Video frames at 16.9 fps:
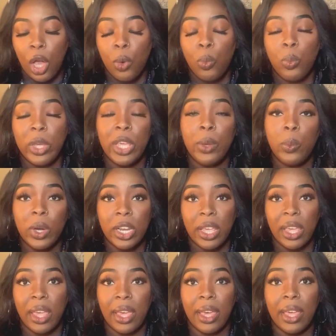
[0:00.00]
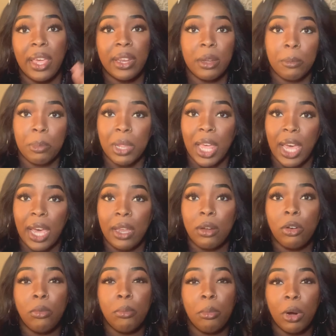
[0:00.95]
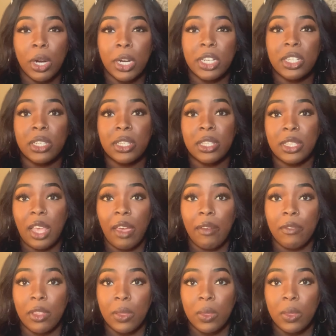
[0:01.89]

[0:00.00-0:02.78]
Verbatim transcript: We went ahead and applied on March 7th.